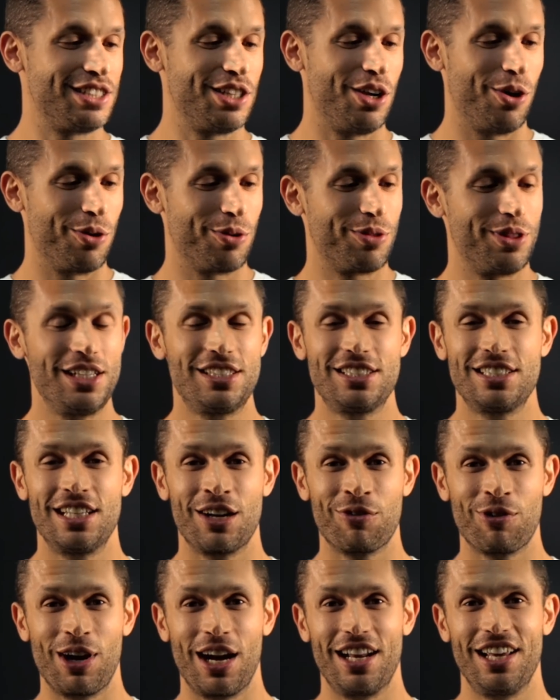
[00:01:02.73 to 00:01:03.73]
So this
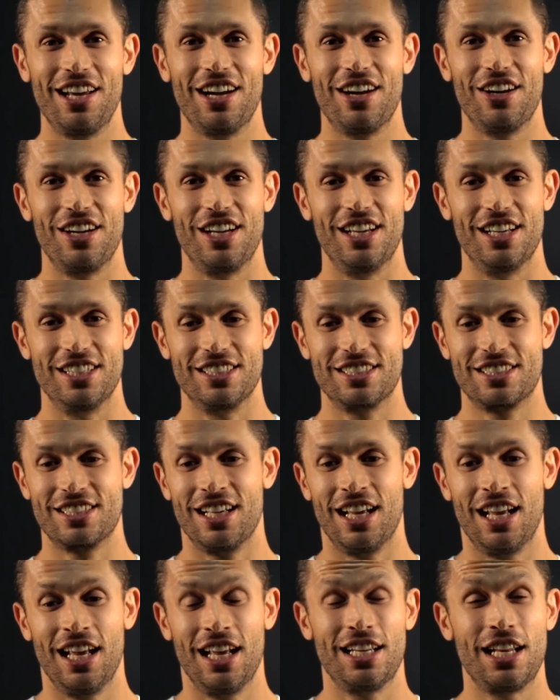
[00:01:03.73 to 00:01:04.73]
thing right here is
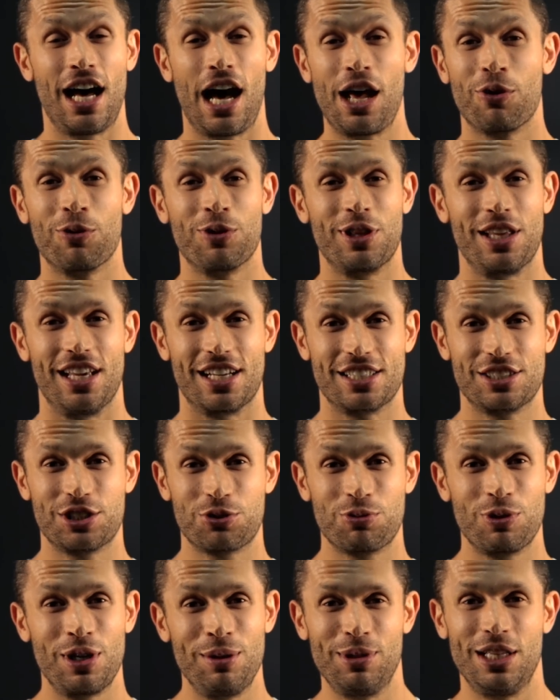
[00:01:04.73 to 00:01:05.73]
not only
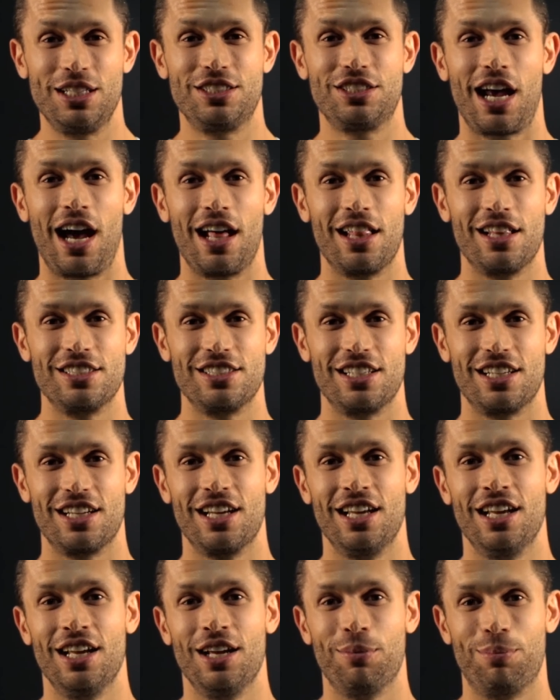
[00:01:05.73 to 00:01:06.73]
extremely challenging,
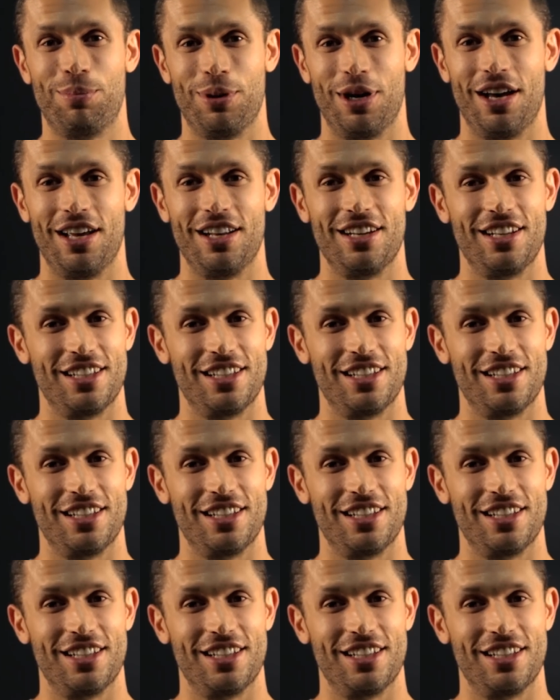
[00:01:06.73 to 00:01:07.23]
but